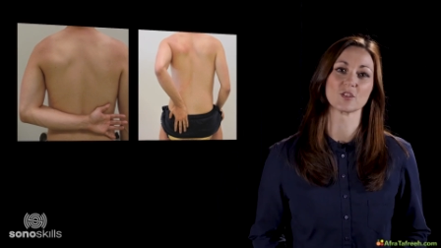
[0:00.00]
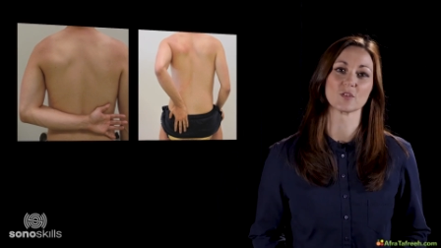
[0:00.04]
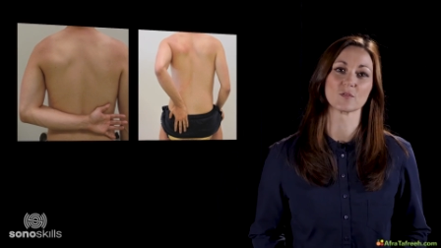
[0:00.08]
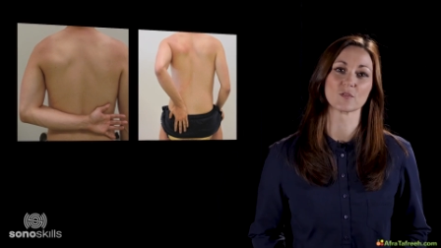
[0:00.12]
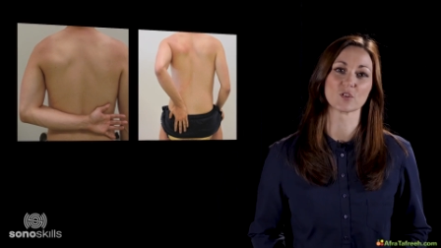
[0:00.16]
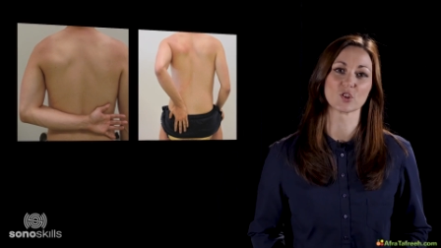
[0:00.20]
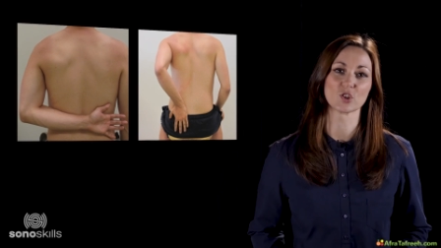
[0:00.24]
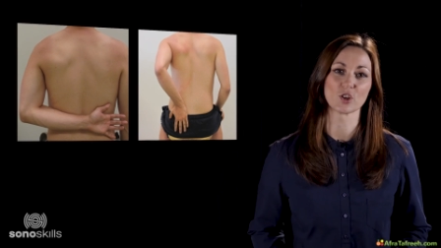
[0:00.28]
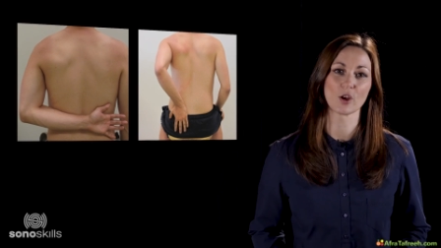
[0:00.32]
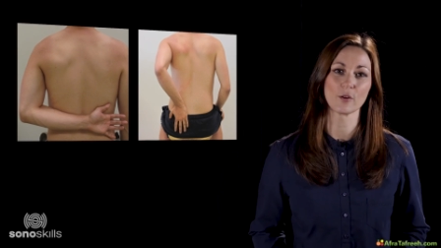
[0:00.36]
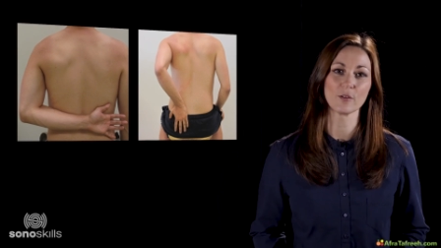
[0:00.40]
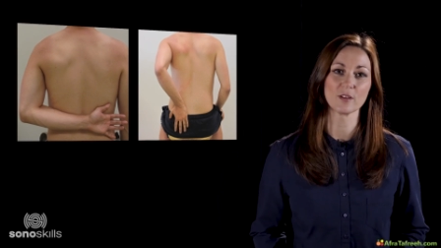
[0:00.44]
of
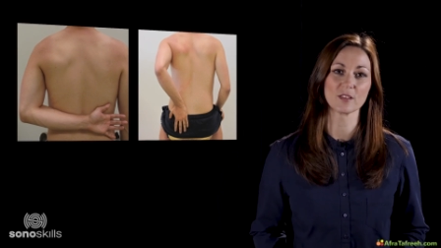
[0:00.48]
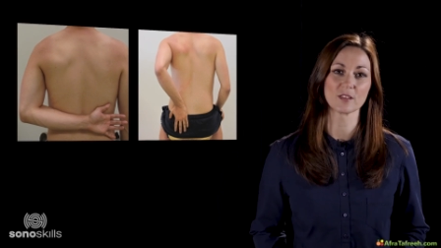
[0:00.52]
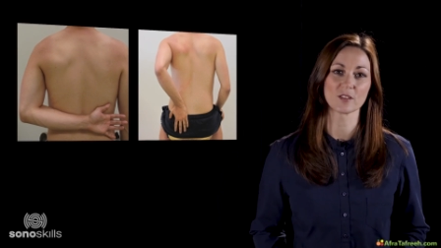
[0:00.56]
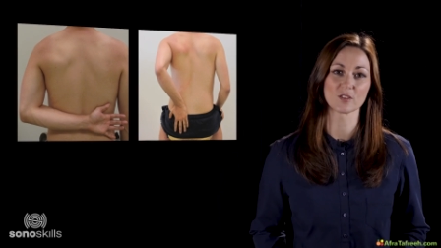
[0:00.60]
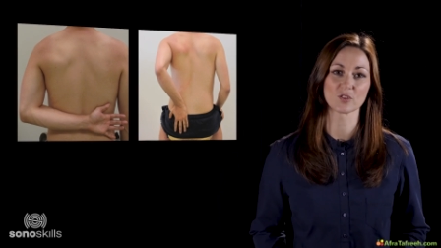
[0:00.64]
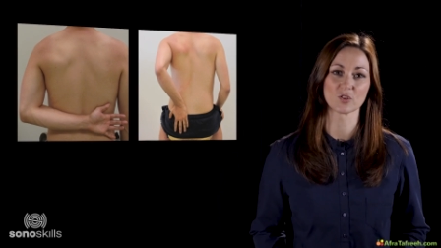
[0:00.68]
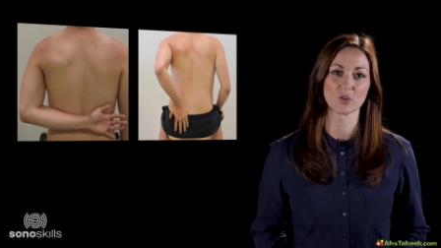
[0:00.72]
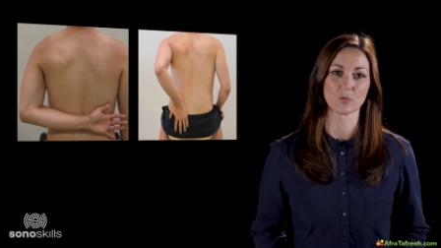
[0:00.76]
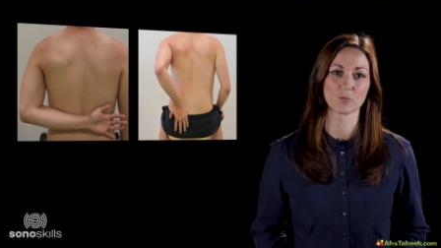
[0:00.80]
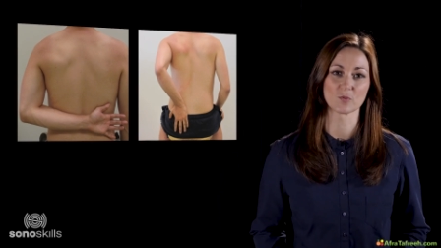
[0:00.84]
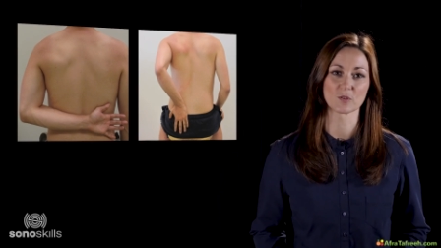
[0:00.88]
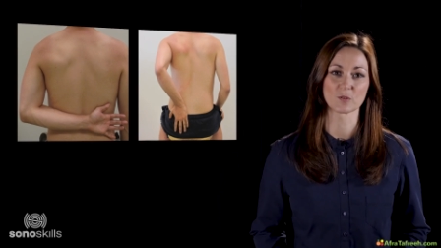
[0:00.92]
showing the
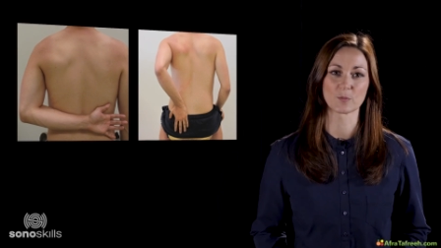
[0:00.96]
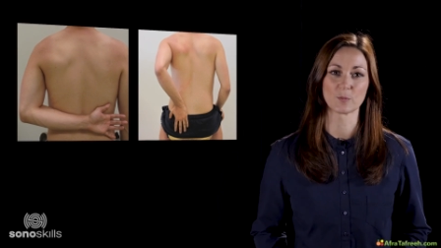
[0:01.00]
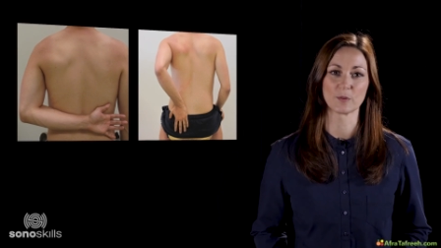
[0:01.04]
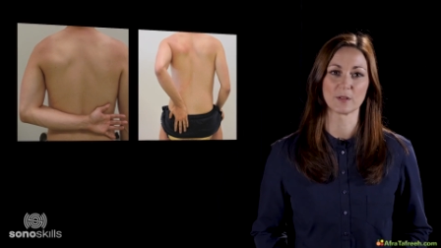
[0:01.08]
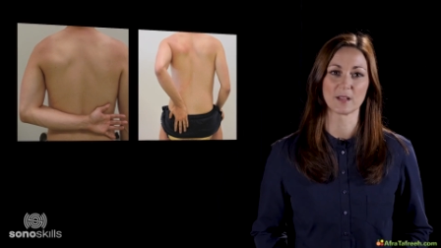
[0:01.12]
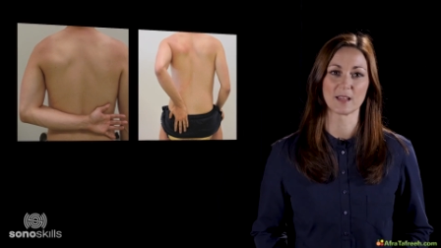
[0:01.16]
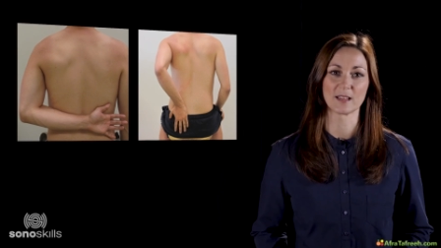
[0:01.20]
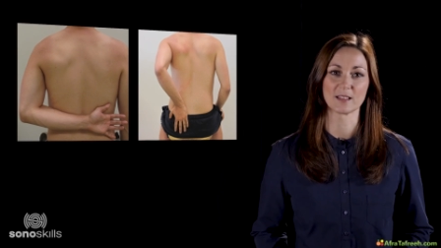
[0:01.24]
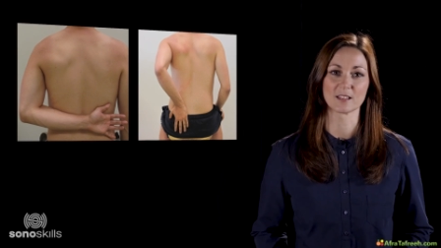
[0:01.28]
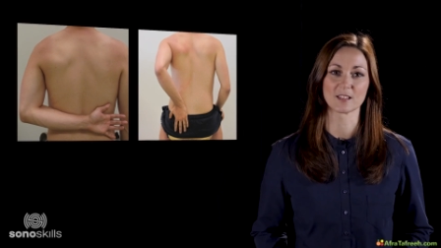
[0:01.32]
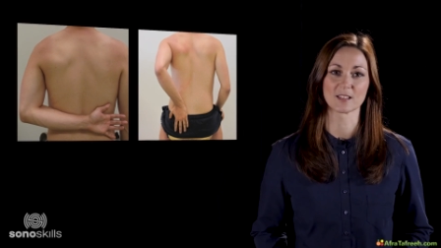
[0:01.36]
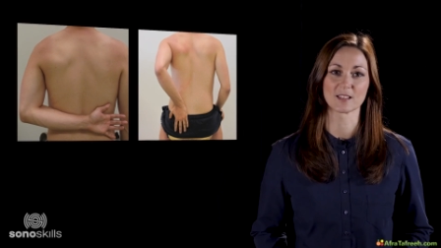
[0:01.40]

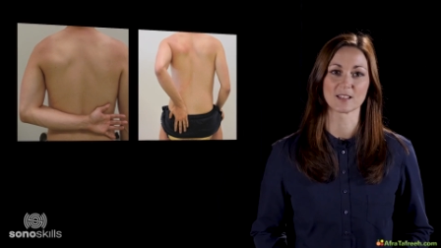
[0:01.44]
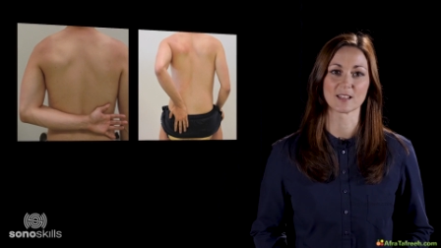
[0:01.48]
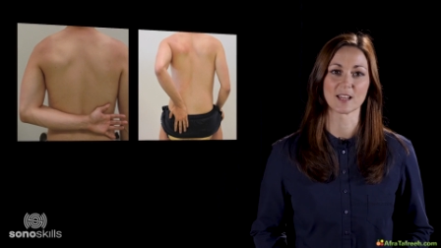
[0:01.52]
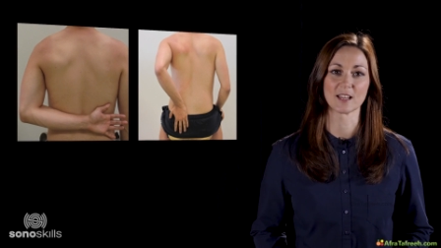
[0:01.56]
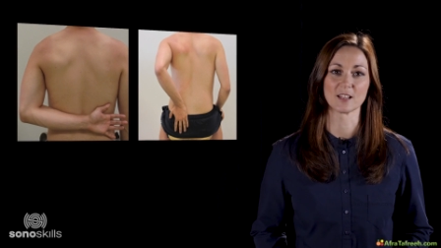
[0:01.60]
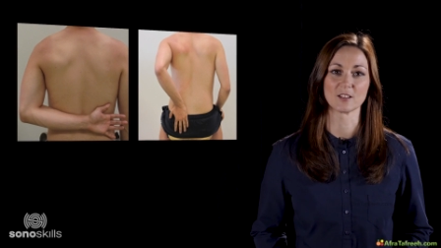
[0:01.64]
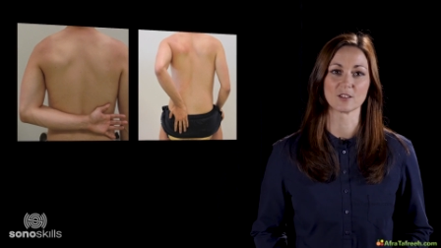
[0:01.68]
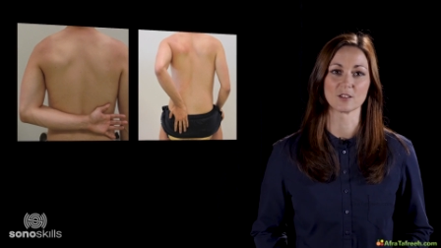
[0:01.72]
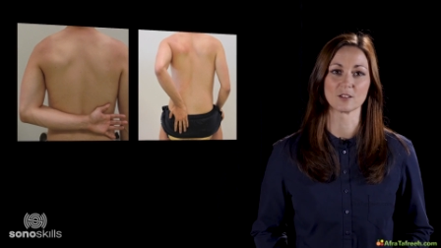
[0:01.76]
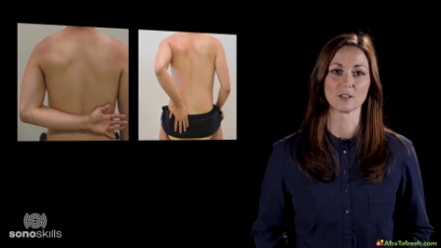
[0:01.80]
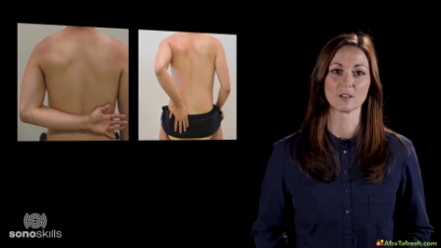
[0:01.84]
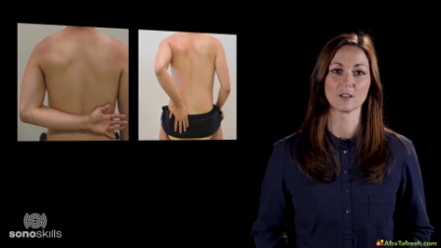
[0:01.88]
supraspinatus
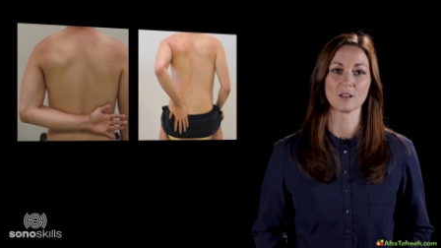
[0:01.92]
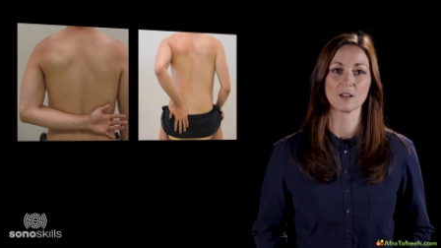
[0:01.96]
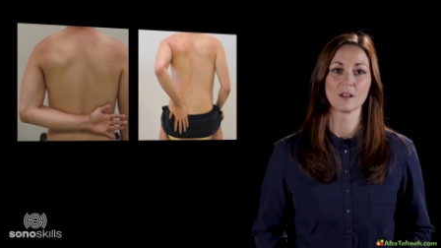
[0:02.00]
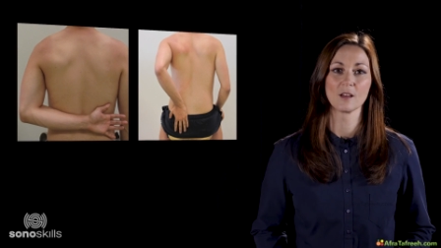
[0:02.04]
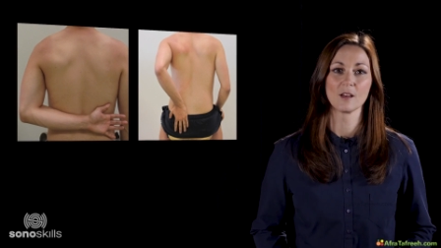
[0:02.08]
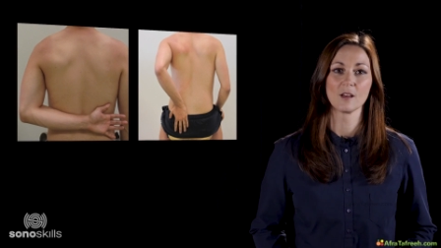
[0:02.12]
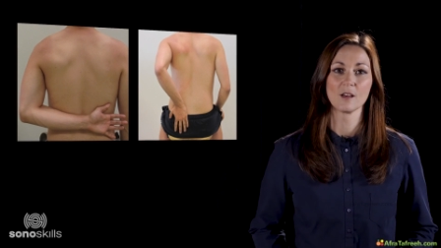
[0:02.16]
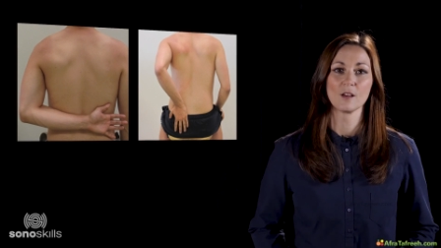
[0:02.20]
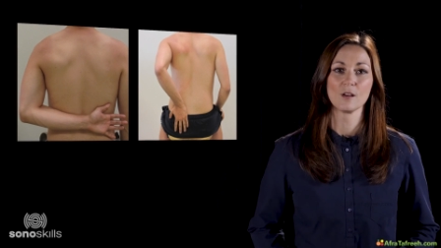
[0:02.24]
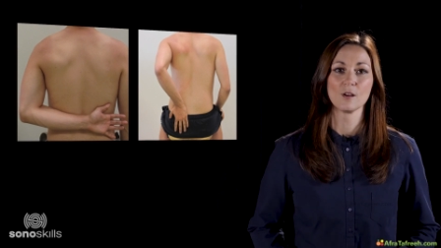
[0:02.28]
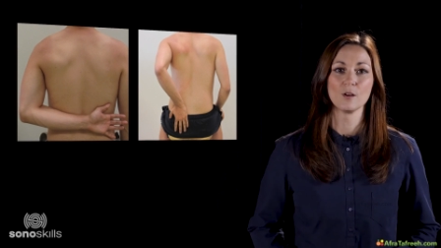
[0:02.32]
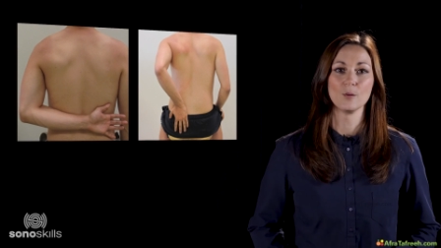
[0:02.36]
tendon
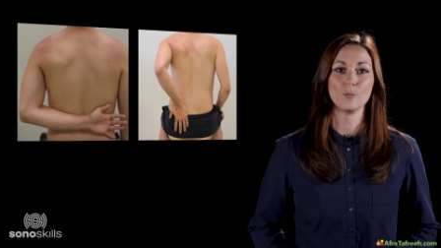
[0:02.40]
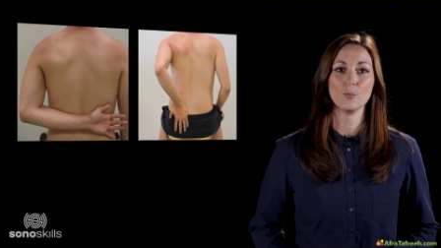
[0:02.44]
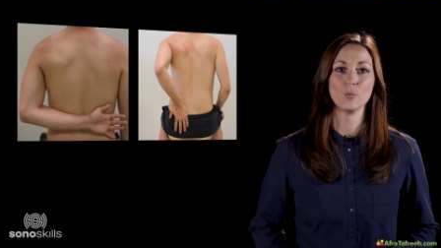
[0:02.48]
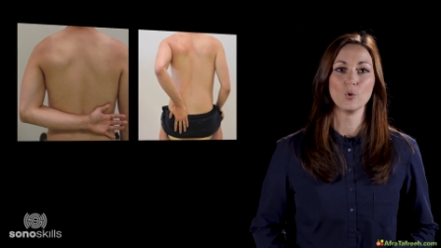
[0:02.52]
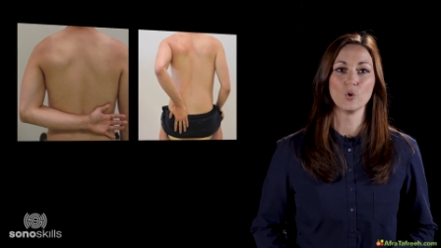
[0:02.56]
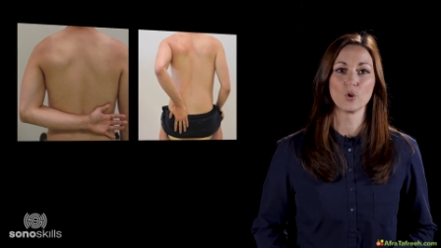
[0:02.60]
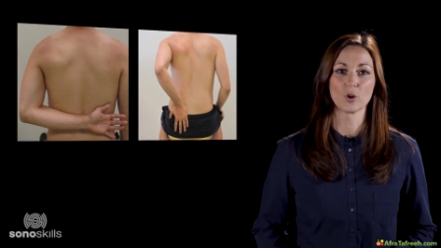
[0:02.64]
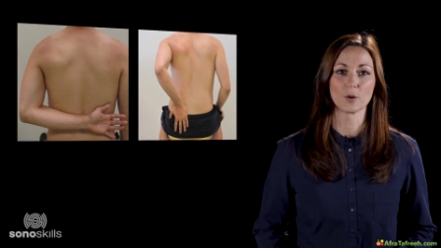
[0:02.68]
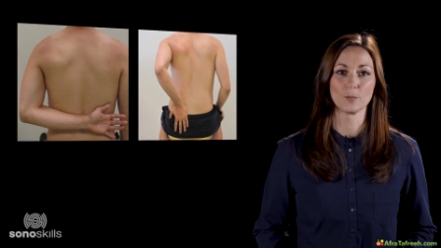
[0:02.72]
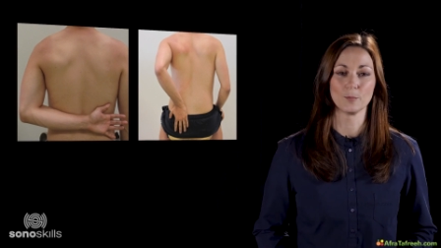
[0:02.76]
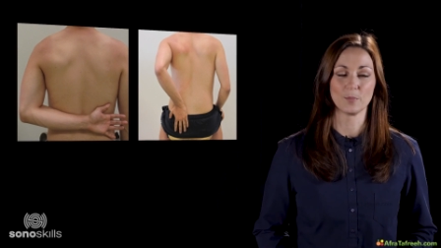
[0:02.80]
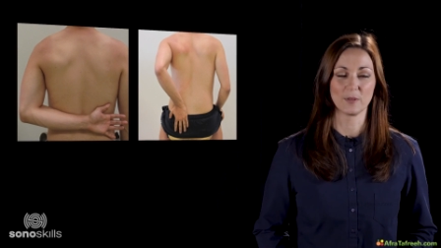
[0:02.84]

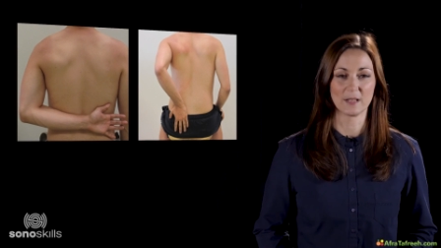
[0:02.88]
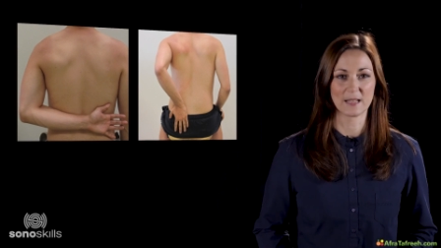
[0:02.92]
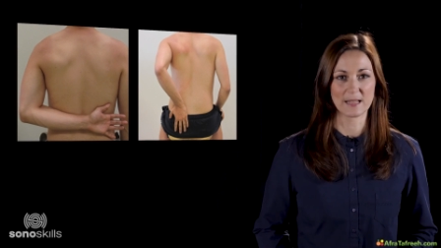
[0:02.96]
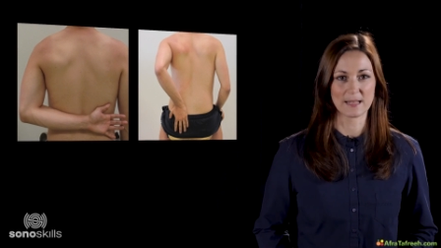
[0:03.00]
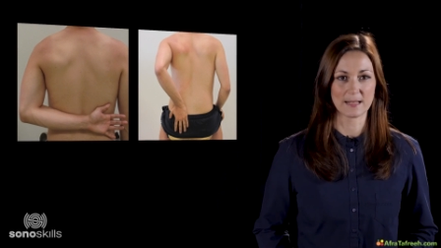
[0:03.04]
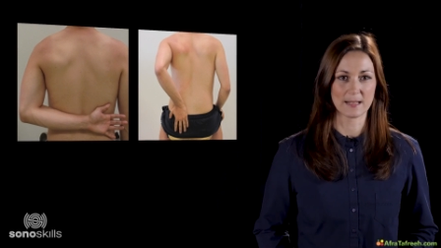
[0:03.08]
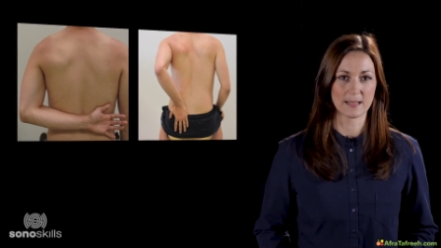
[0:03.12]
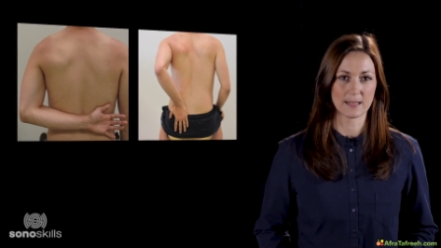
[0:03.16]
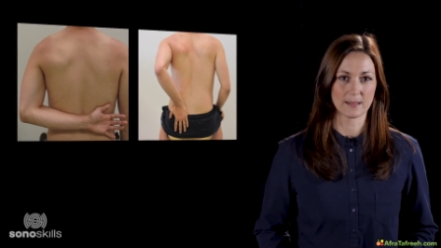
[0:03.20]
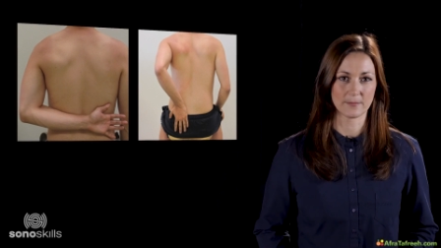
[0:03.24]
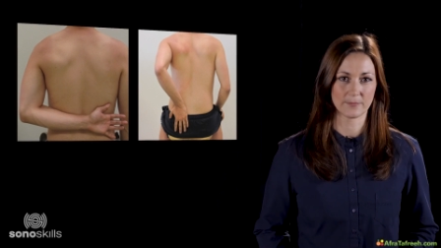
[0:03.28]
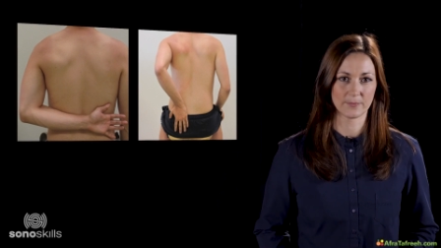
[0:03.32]
more
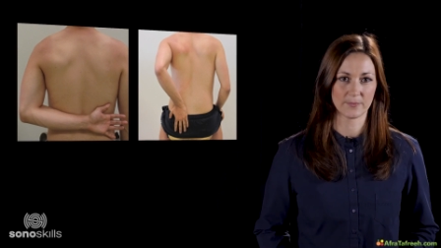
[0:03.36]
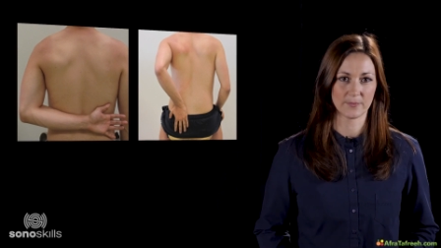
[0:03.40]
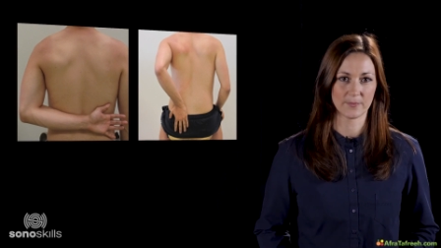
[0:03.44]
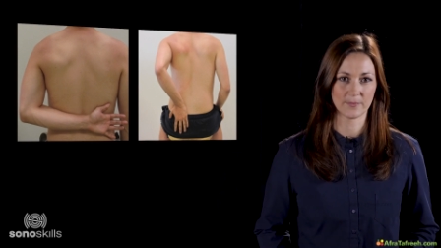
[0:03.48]
completely,